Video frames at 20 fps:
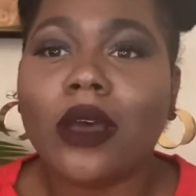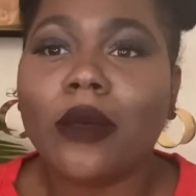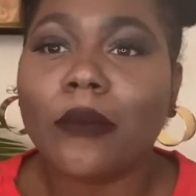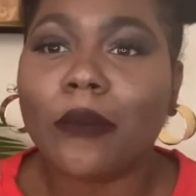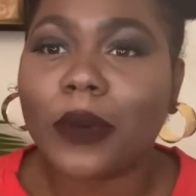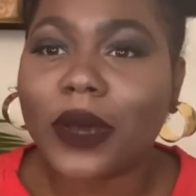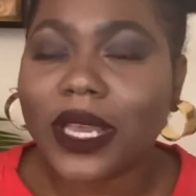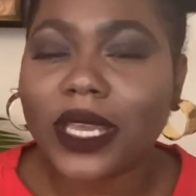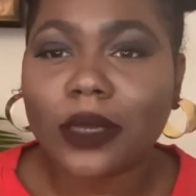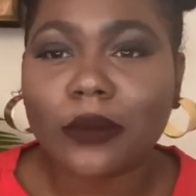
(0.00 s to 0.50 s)

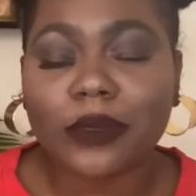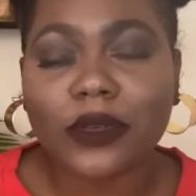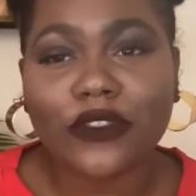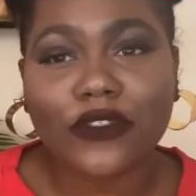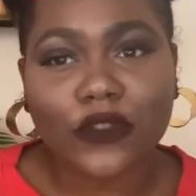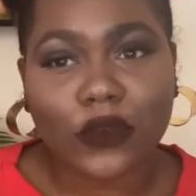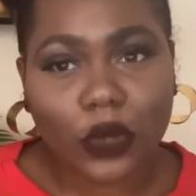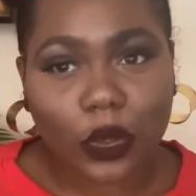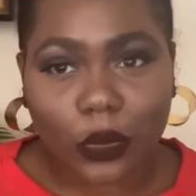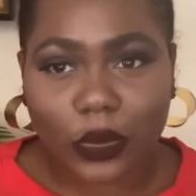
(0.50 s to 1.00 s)
But
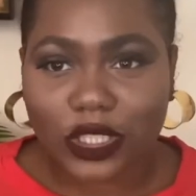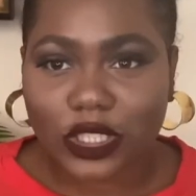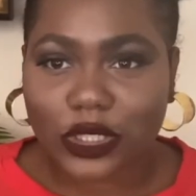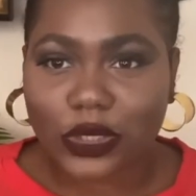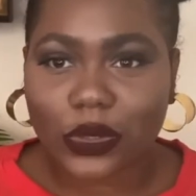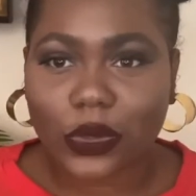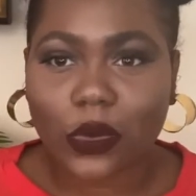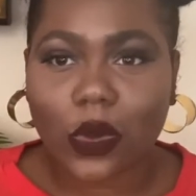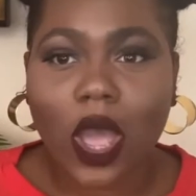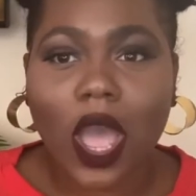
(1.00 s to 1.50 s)
before we
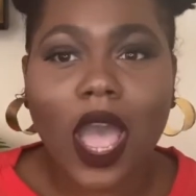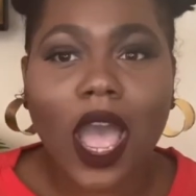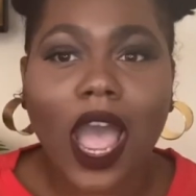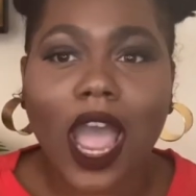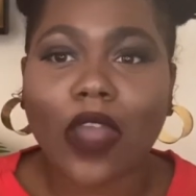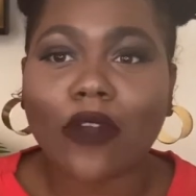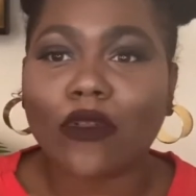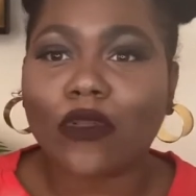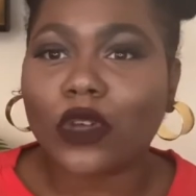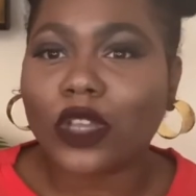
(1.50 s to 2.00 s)
do,
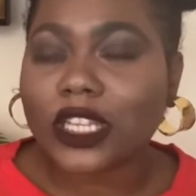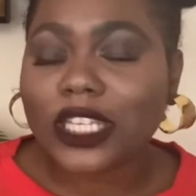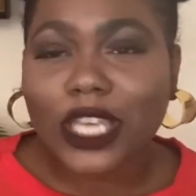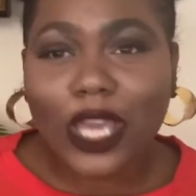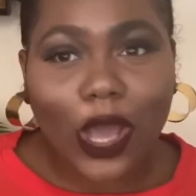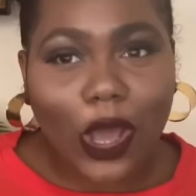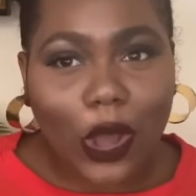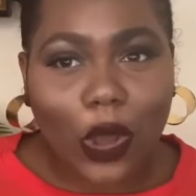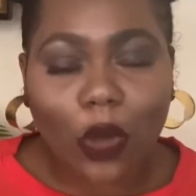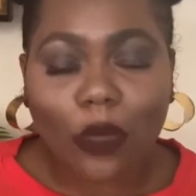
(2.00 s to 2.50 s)
I really
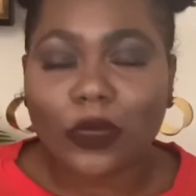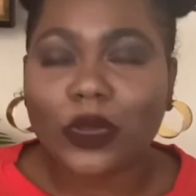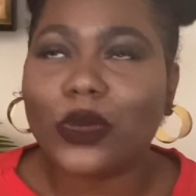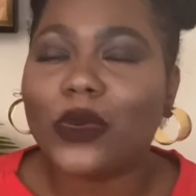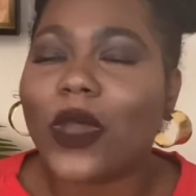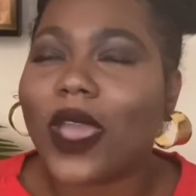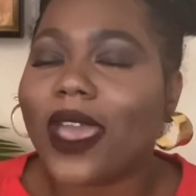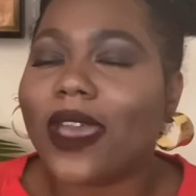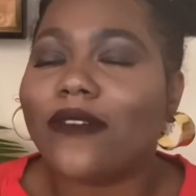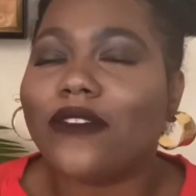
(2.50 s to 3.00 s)
hope you
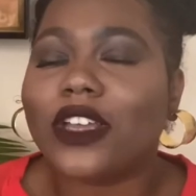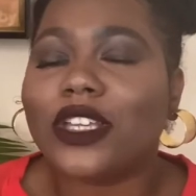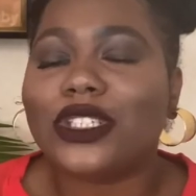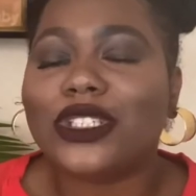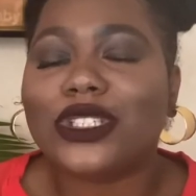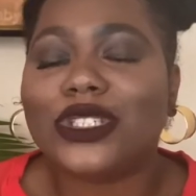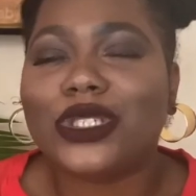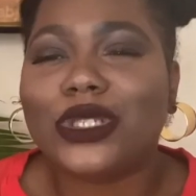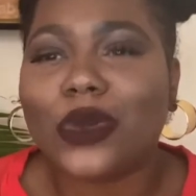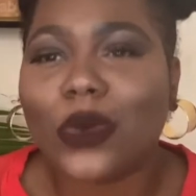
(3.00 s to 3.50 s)
have
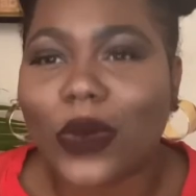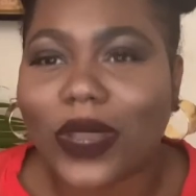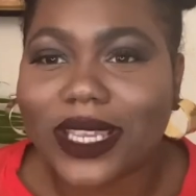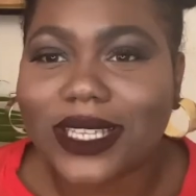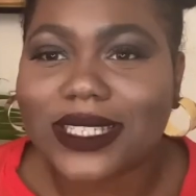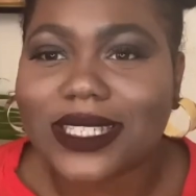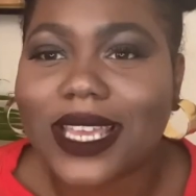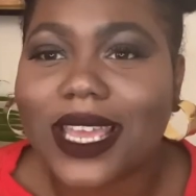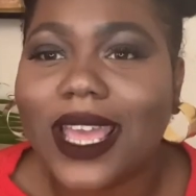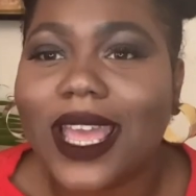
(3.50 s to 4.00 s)

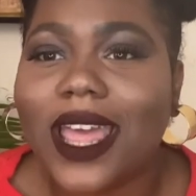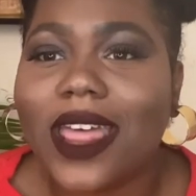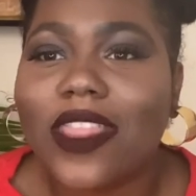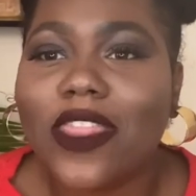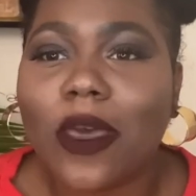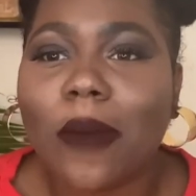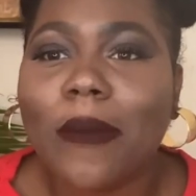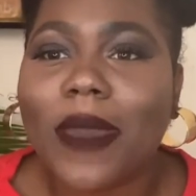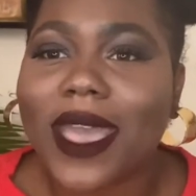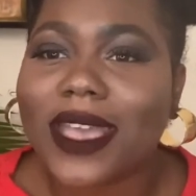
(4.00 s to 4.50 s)
joined
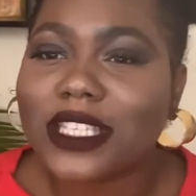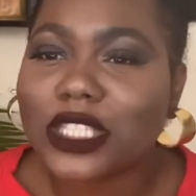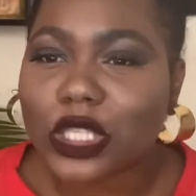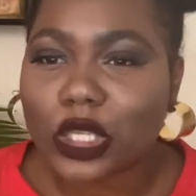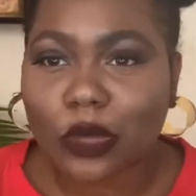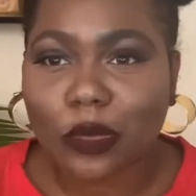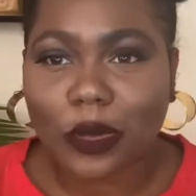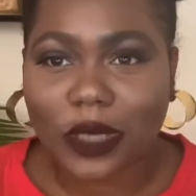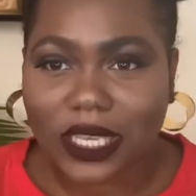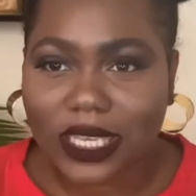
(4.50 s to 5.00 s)
the
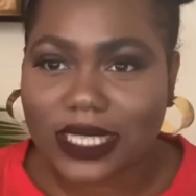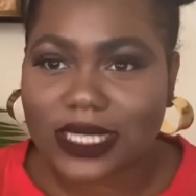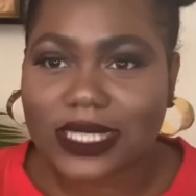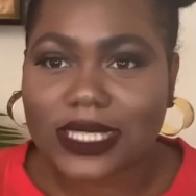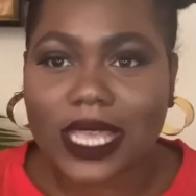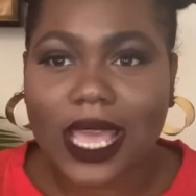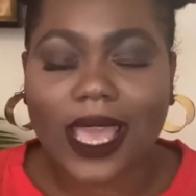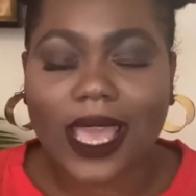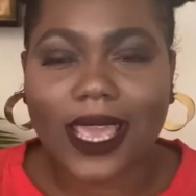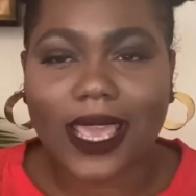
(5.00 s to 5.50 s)
Masterpiece
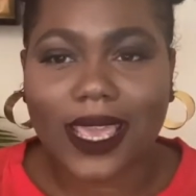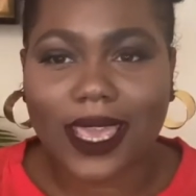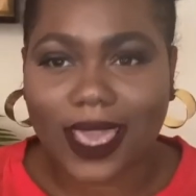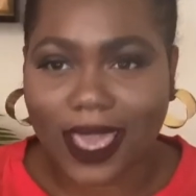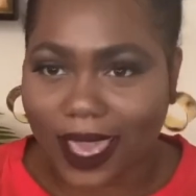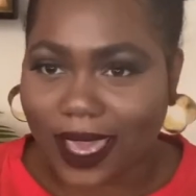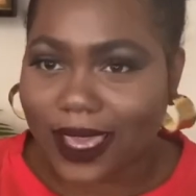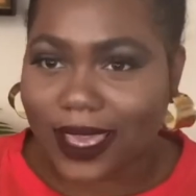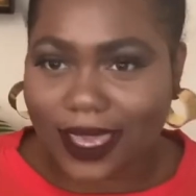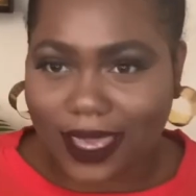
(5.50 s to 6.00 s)

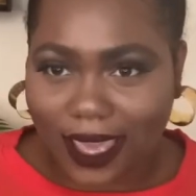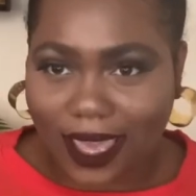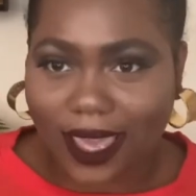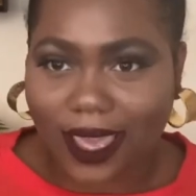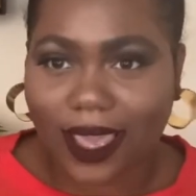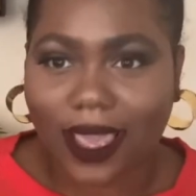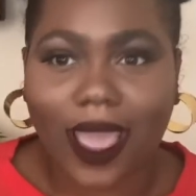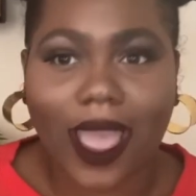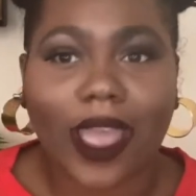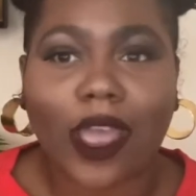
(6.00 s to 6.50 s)
gang
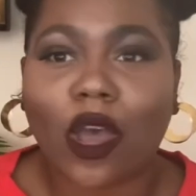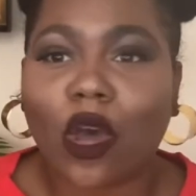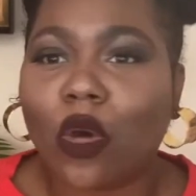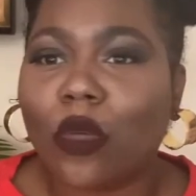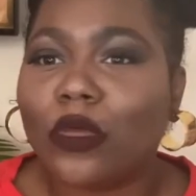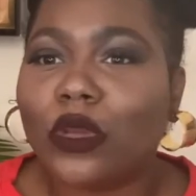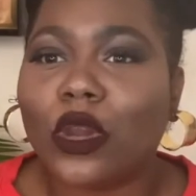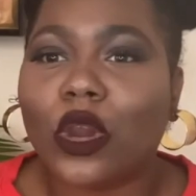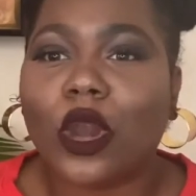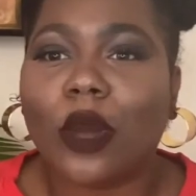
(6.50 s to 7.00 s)
gang. I hope
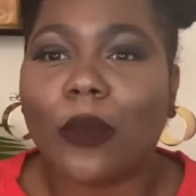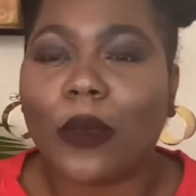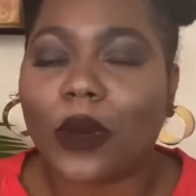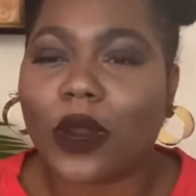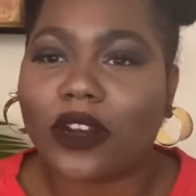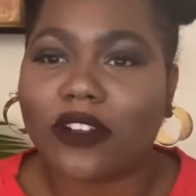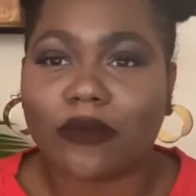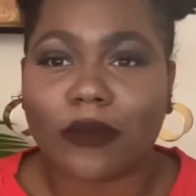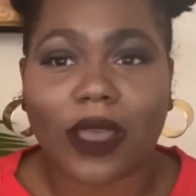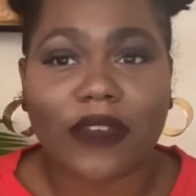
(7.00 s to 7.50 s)
you're a part
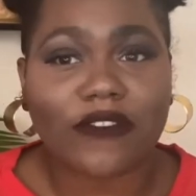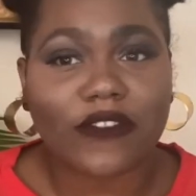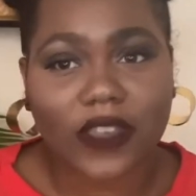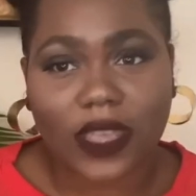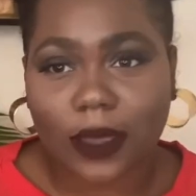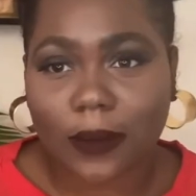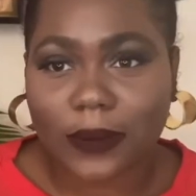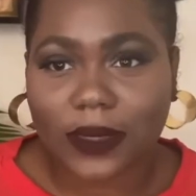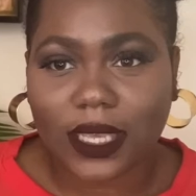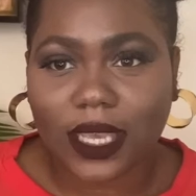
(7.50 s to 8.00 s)
of my
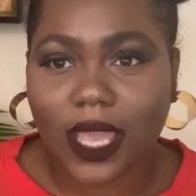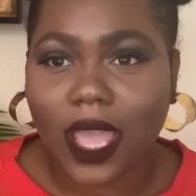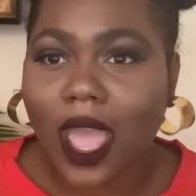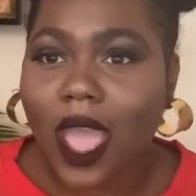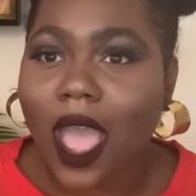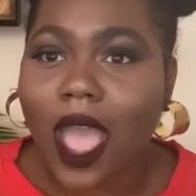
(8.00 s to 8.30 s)
family.